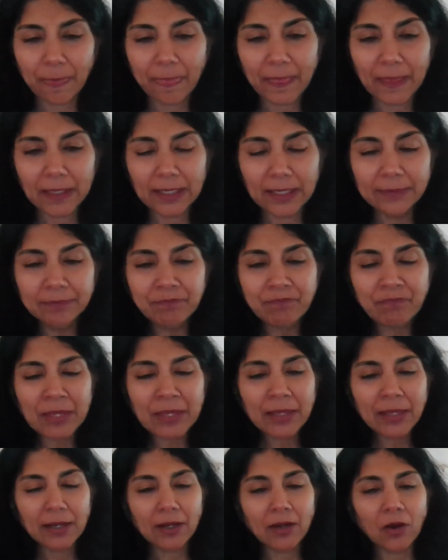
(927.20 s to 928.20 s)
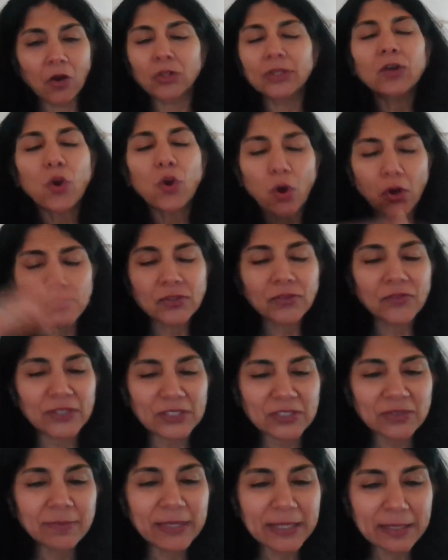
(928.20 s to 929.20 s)
right? Or the cause of
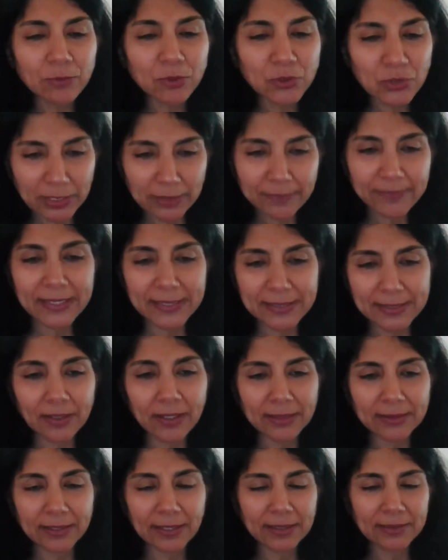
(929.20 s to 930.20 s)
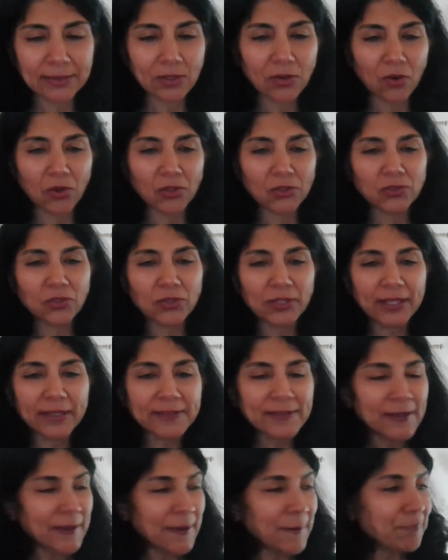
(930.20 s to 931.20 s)
Kashmiri Muslims as a cause. So
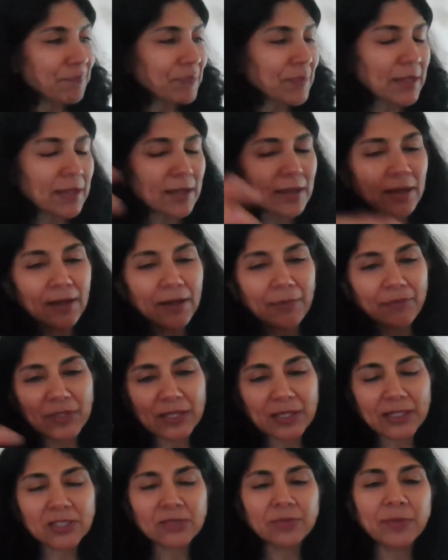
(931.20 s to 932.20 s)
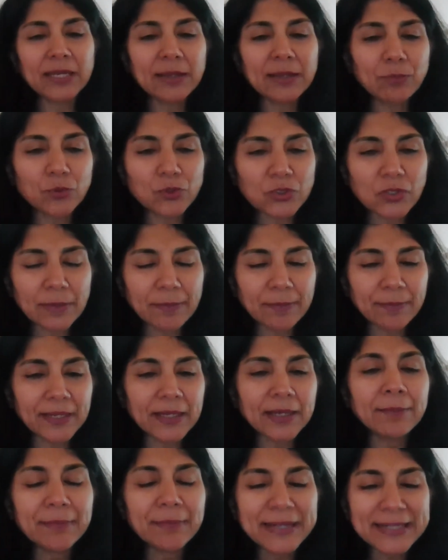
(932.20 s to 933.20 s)
there's the Kashmiri Muslim
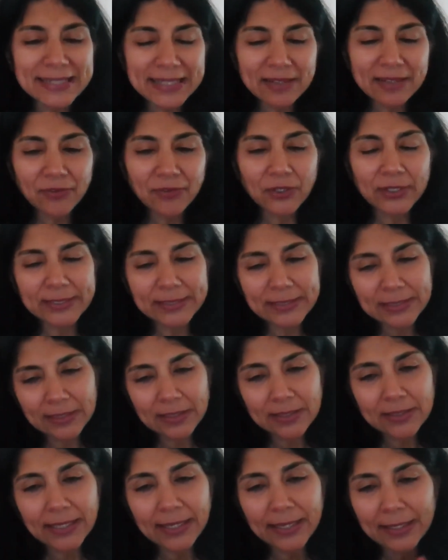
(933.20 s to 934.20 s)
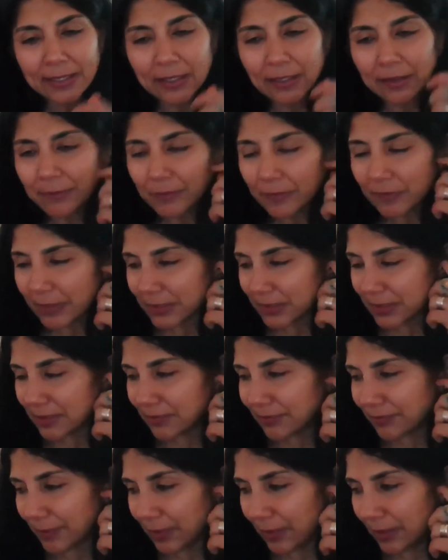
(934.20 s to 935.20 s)
Committee, for instance,
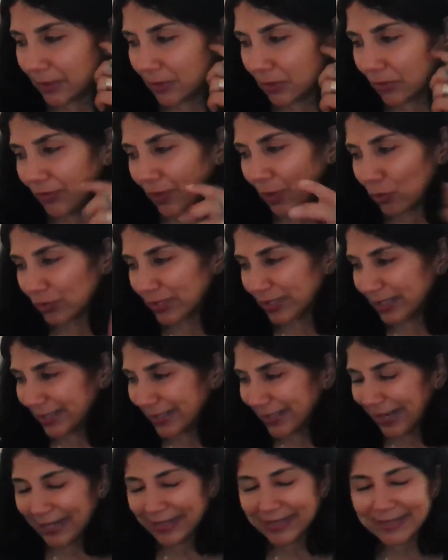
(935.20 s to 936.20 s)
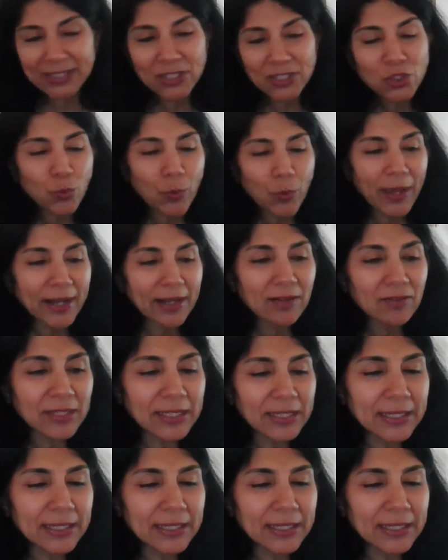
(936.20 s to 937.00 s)
that's founded in 1912